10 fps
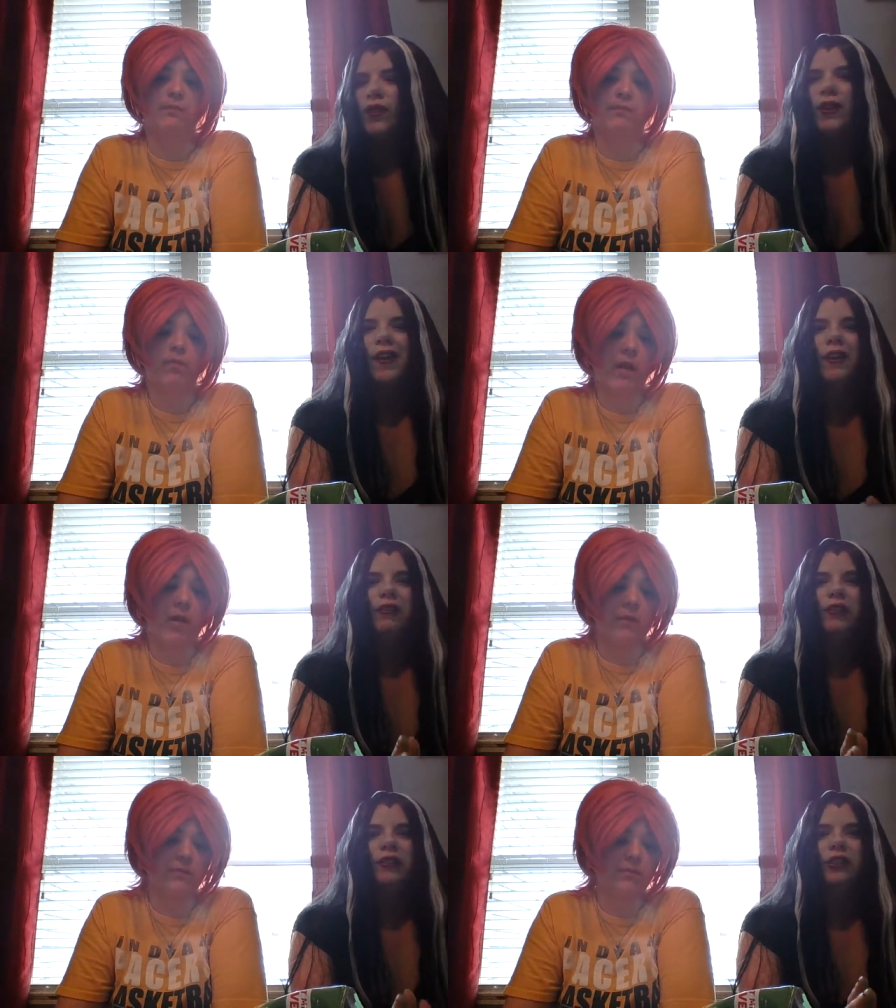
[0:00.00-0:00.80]
They kind of
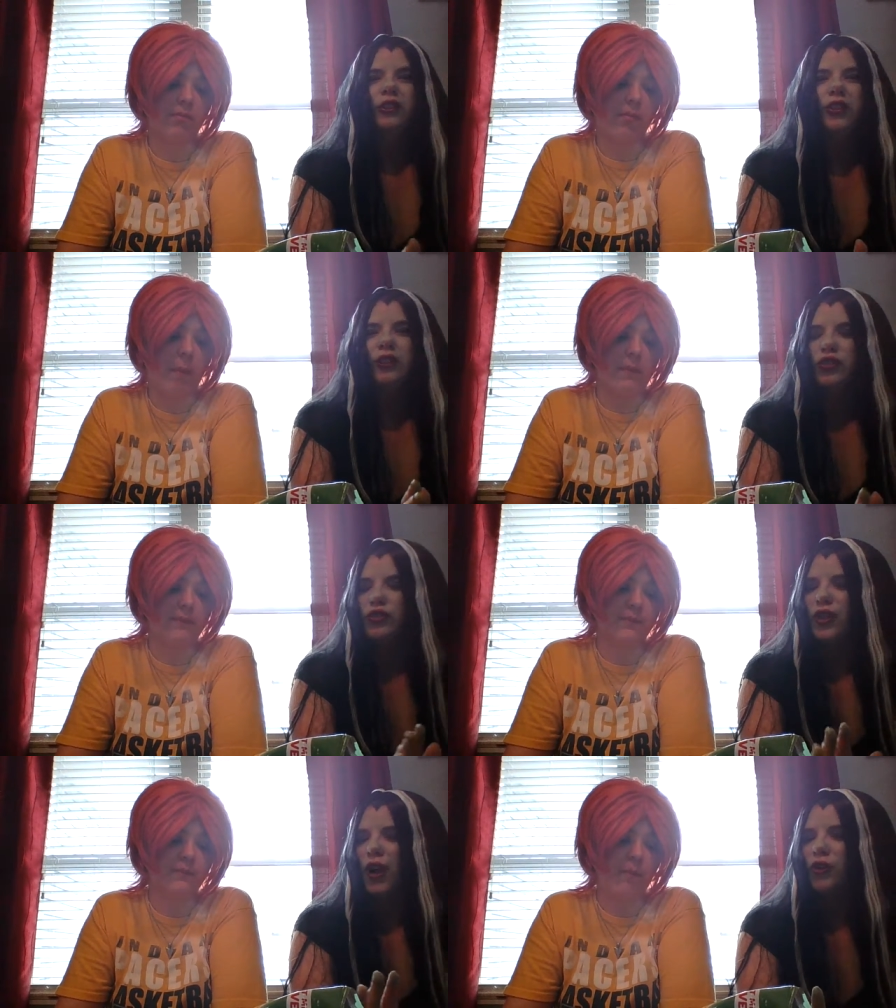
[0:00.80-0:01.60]
have like a taste
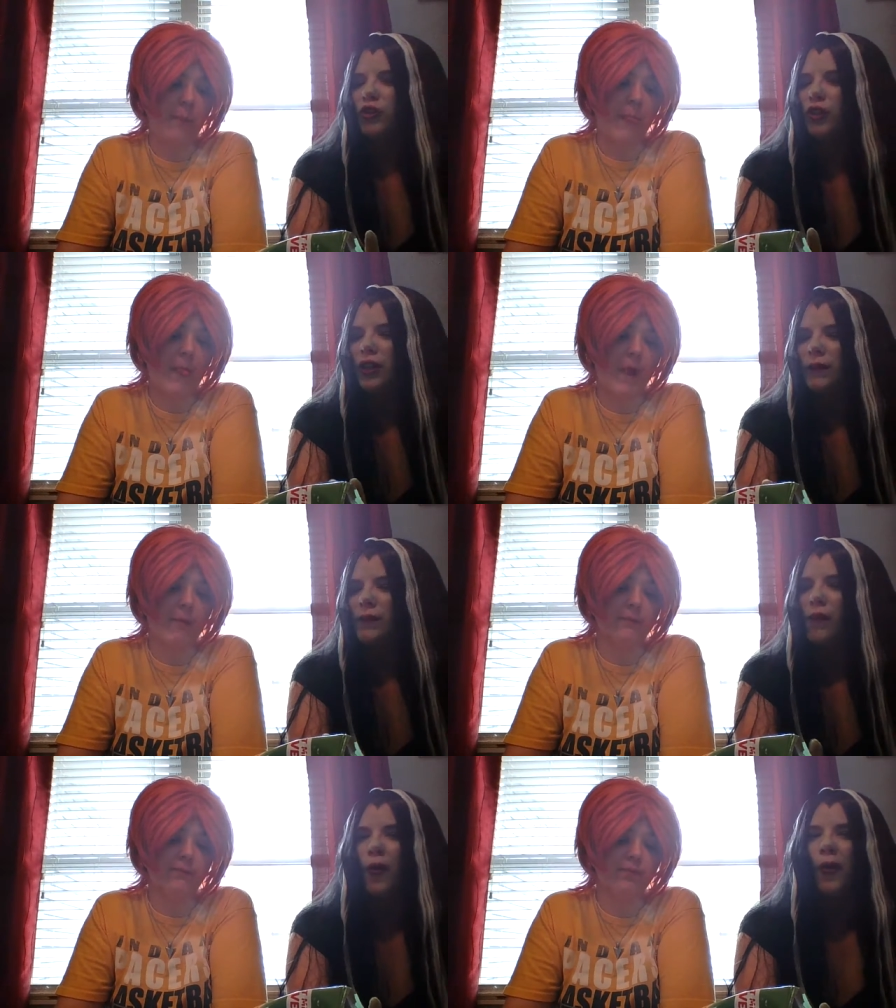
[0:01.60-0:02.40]
of sour
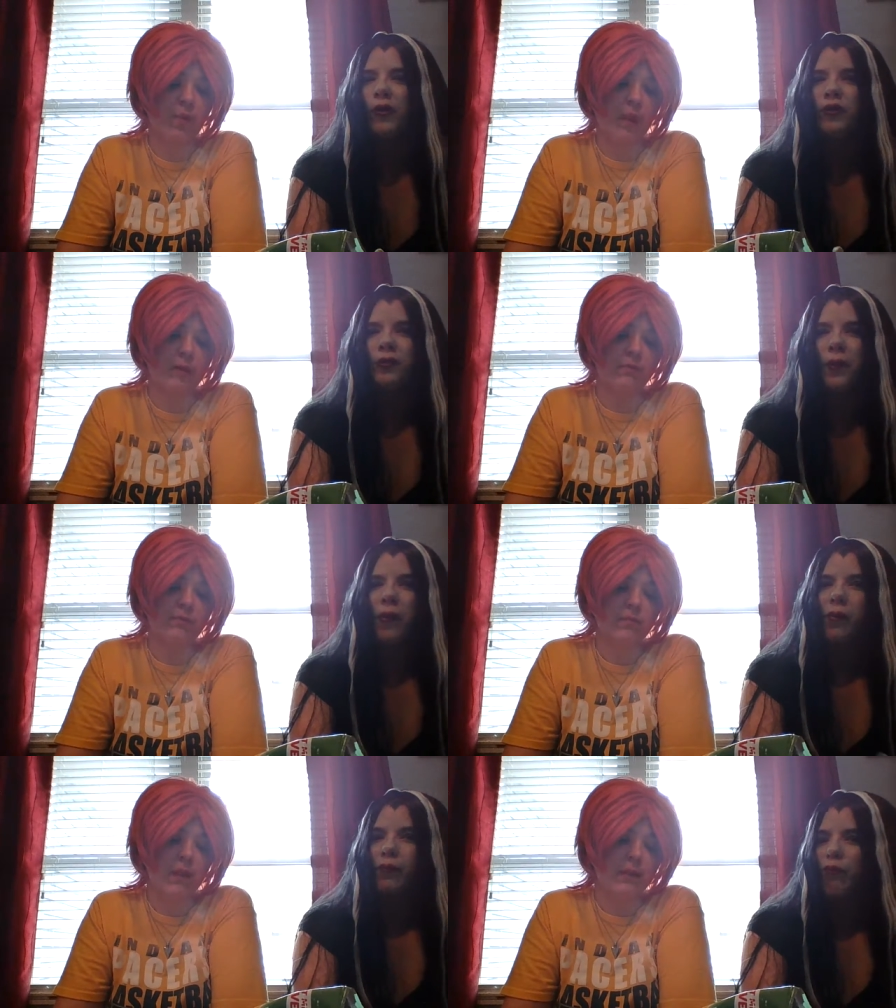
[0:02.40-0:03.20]
cream almost,
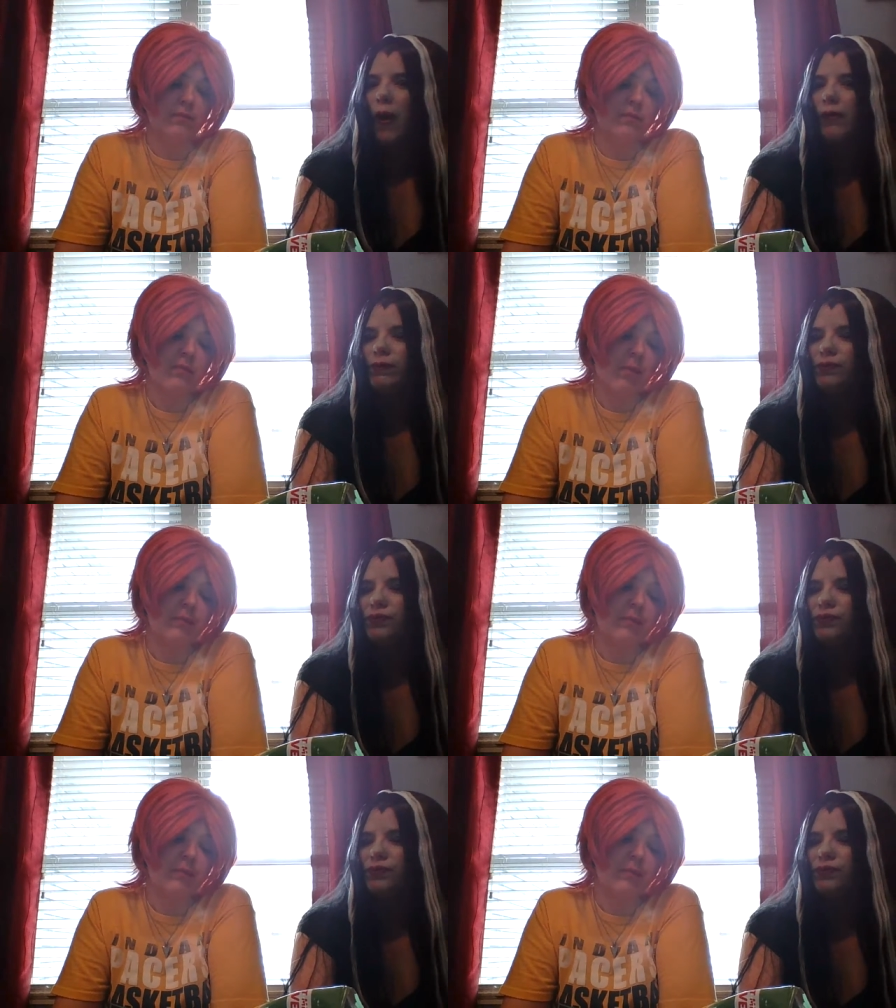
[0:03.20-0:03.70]
but